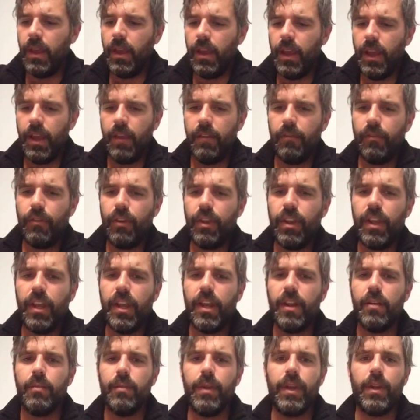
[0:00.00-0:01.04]
Every
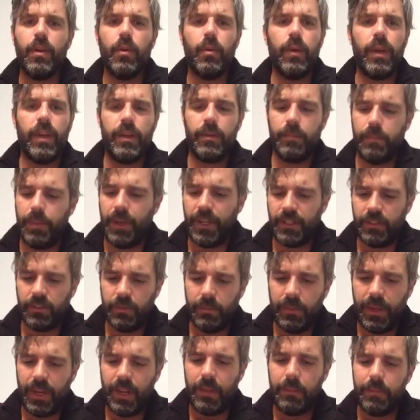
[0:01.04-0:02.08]
year we go in, pick as
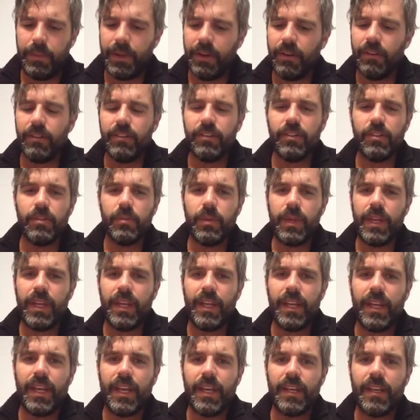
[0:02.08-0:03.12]
many berries as we
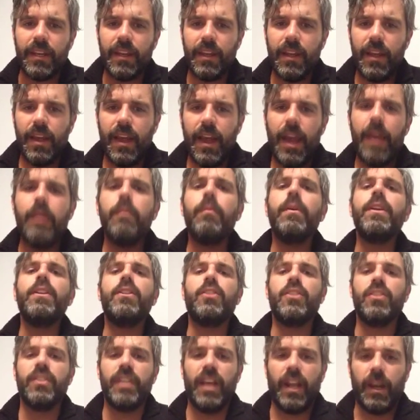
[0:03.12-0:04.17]
can get, and we'd
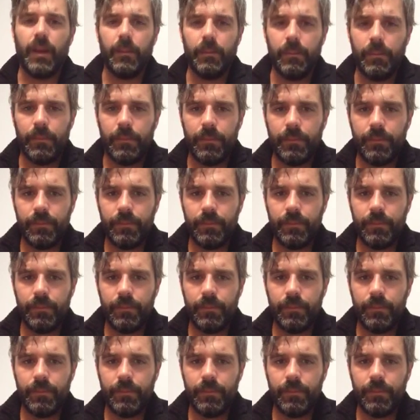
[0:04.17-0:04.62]
sell them.